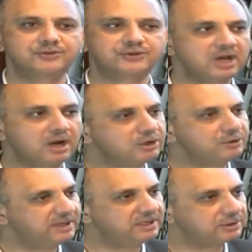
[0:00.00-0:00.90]
$300
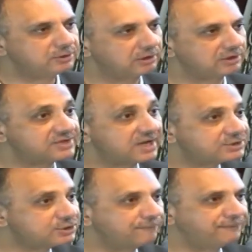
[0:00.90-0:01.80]
billion. That's
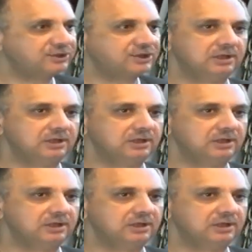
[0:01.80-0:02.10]
the official.